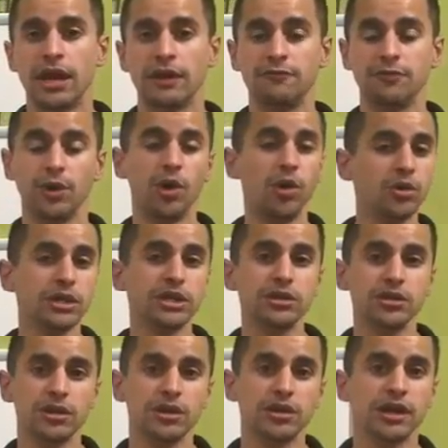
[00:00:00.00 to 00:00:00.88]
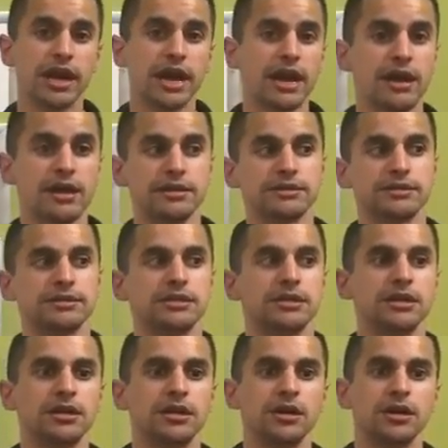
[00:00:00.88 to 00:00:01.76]
If we only look
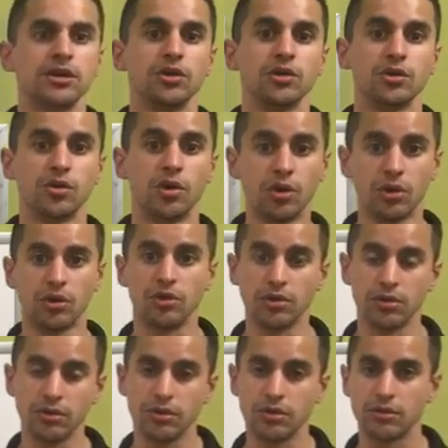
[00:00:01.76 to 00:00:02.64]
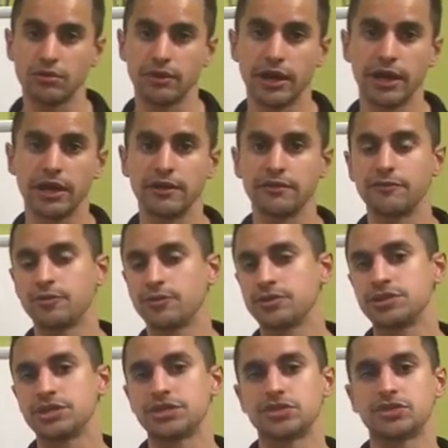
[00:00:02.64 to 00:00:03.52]
at your goal, right? If
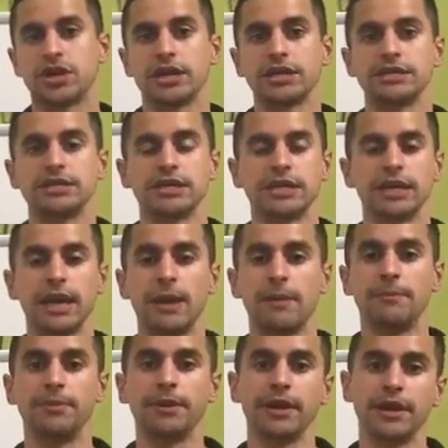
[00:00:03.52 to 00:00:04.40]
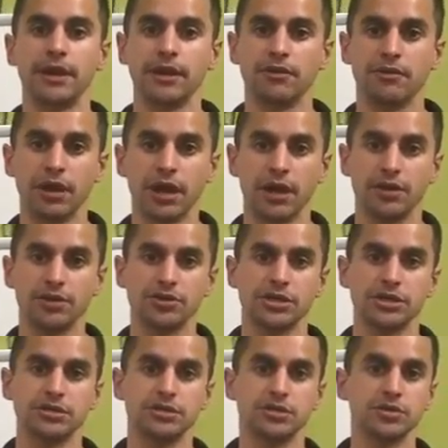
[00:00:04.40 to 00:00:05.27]
we're just trying to get big, right, or
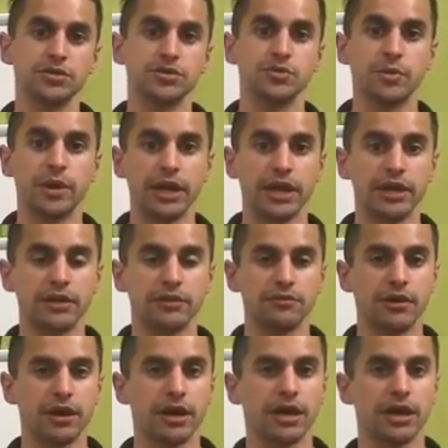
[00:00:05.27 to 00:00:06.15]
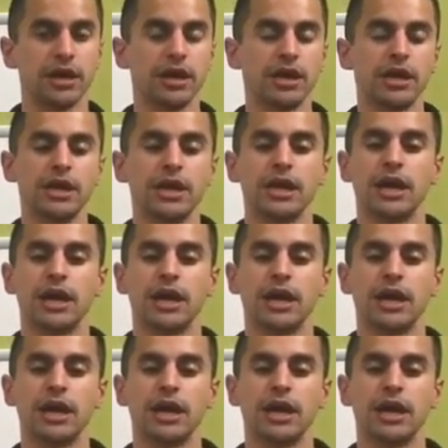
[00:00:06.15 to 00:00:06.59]
just lose weight, right?